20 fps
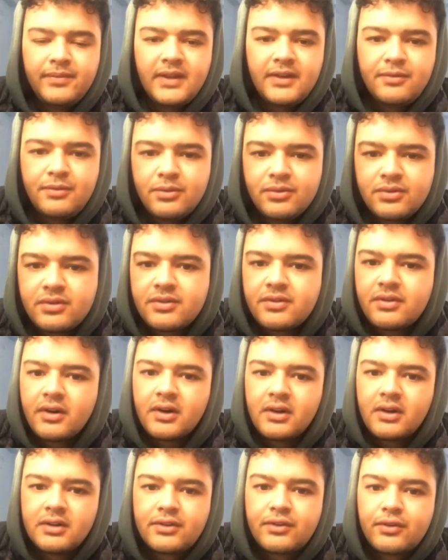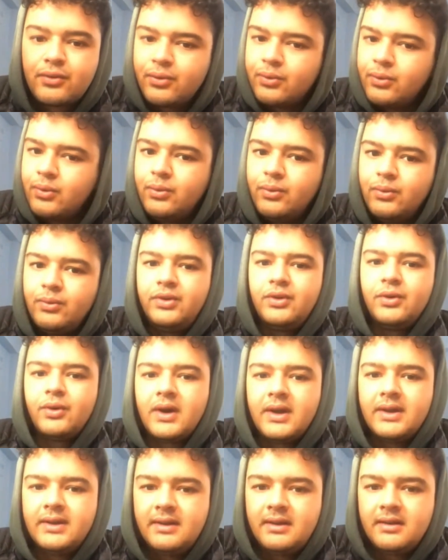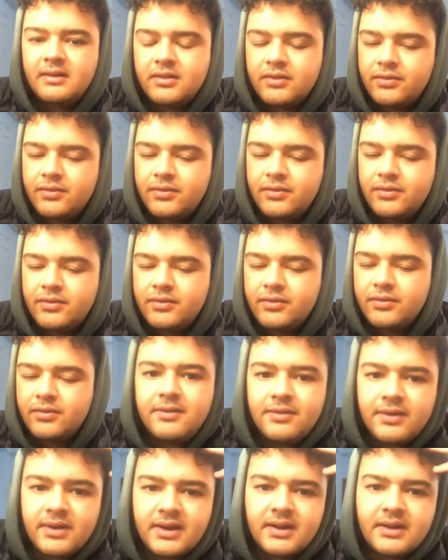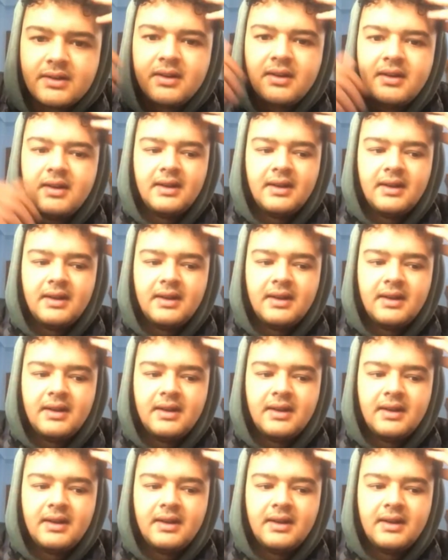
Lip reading: if you struggle through your ideas, if you believe in it,